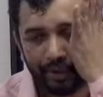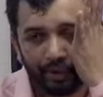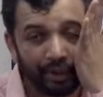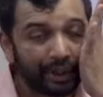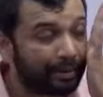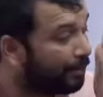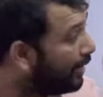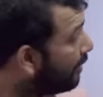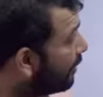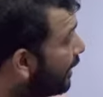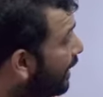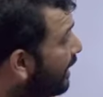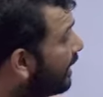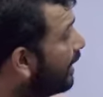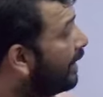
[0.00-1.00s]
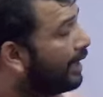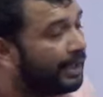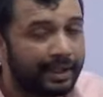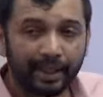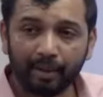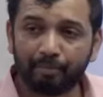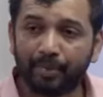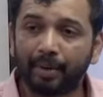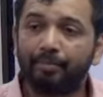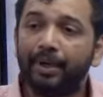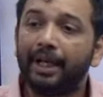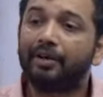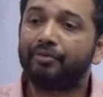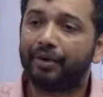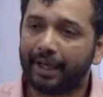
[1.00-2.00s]
So that means that the
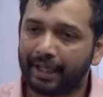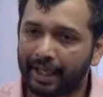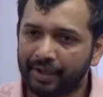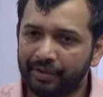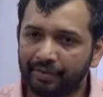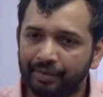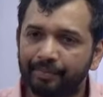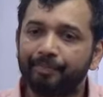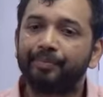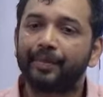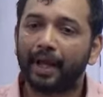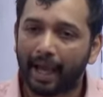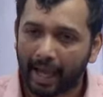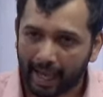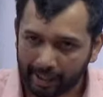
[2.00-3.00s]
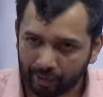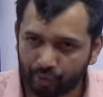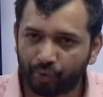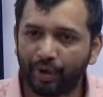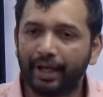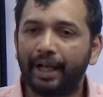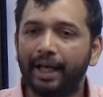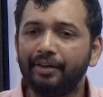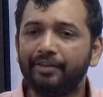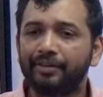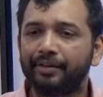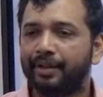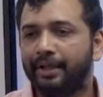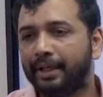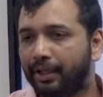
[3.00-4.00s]
public finance, as well as,
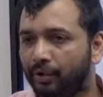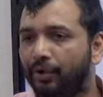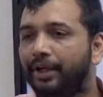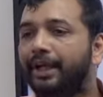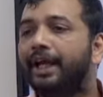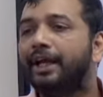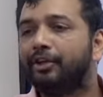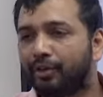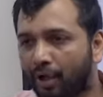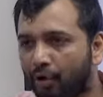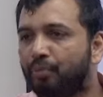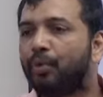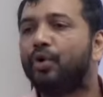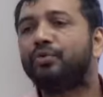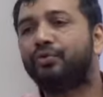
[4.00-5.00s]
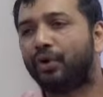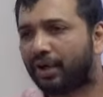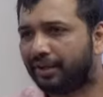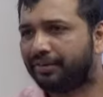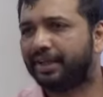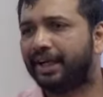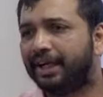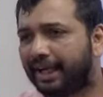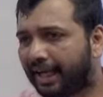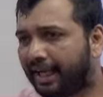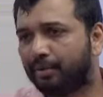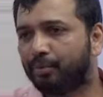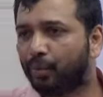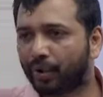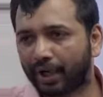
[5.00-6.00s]
you know, India is now more focusing on
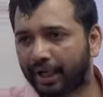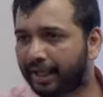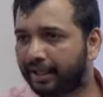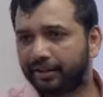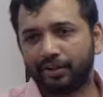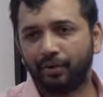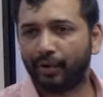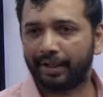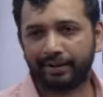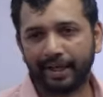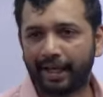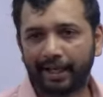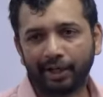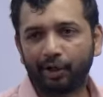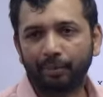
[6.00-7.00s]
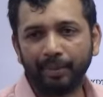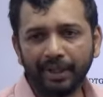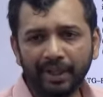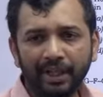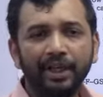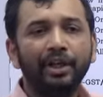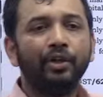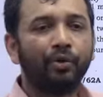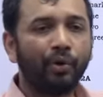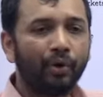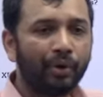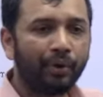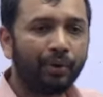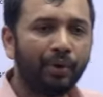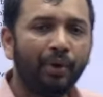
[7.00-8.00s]
trade, more aggressive as an economy.
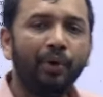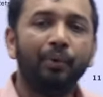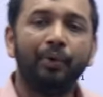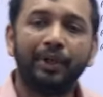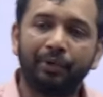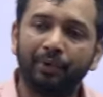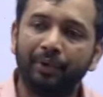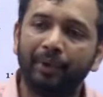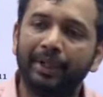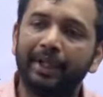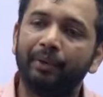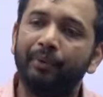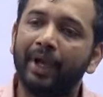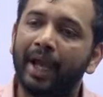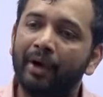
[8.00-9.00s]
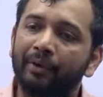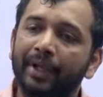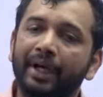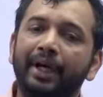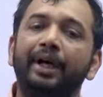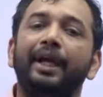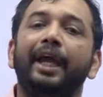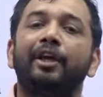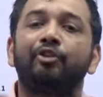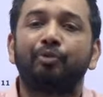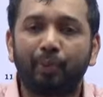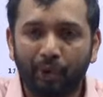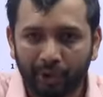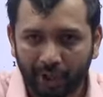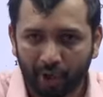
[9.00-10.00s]
So, you know, whether we have the
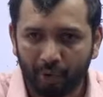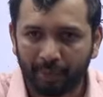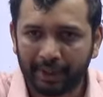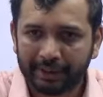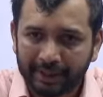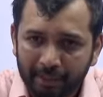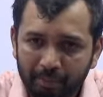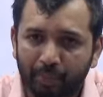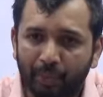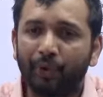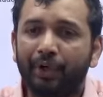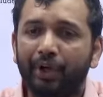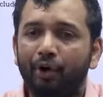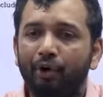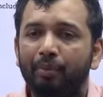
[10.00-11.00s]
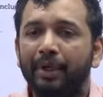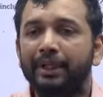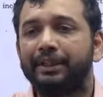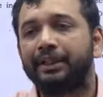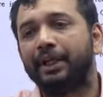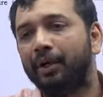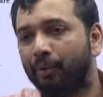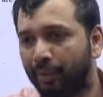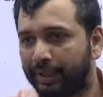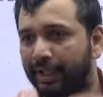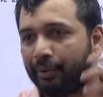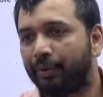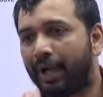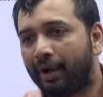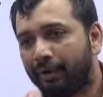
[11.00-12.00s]
export, how much, import, how much,
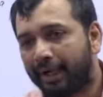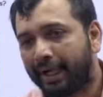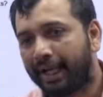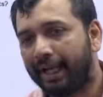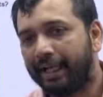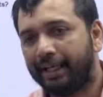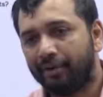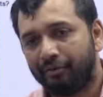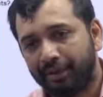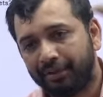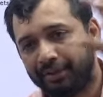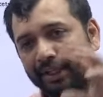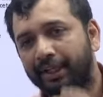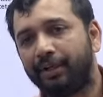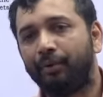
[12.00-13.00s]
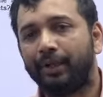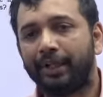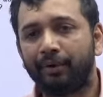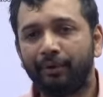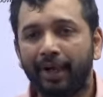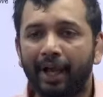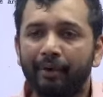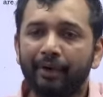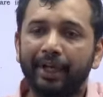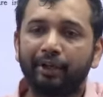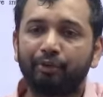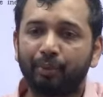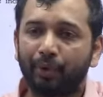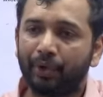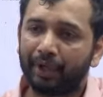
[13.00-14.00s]
whether we have a trade deficit, whether we have an
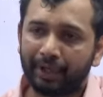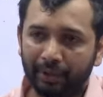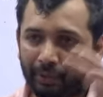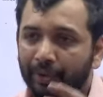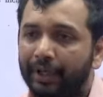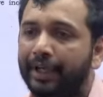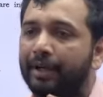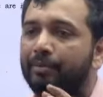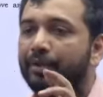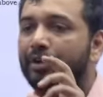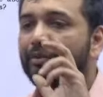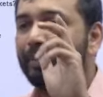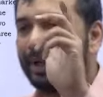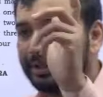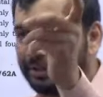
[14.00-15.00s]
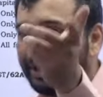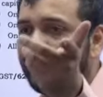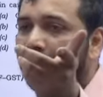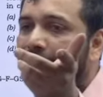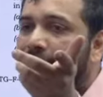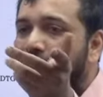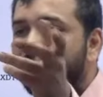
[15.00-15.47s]
export, you know, in terms of merchandise